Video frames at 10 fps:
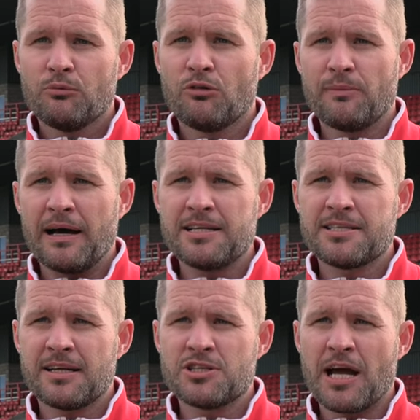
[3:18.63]
we've managed
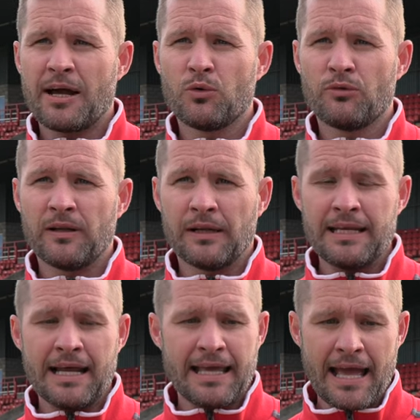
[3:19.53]
to get Jack over the
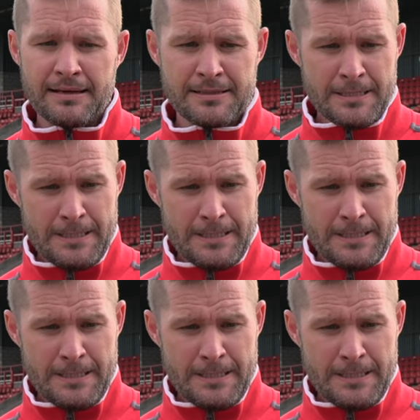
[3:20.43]
line again.